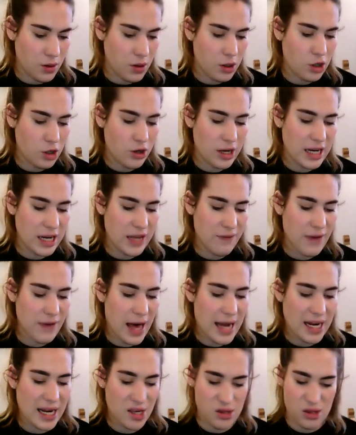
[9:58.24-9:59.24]
Luckily for
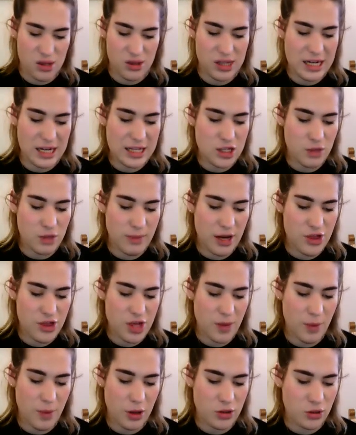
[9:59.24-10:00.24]
Alice, the little
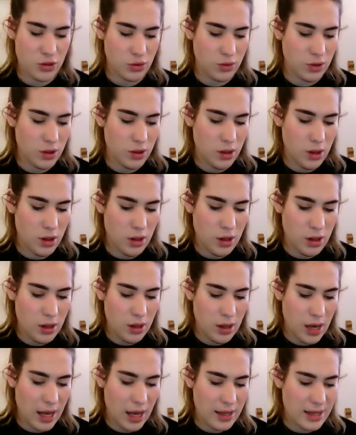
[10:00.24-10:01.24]
magic bottle
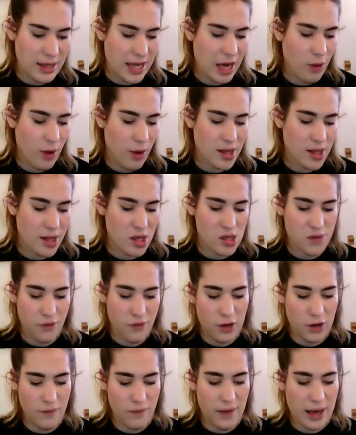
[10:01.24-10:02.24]
had now had its
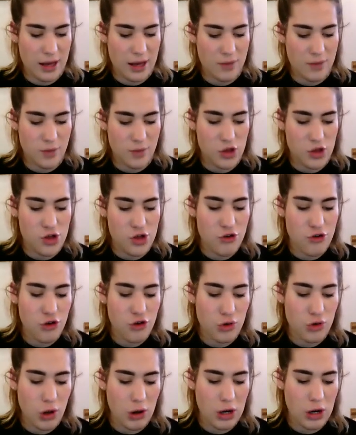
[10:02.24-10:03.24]
full effect, and she
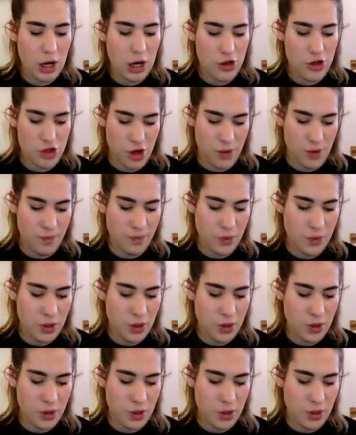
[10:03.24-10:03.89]
grew no larger.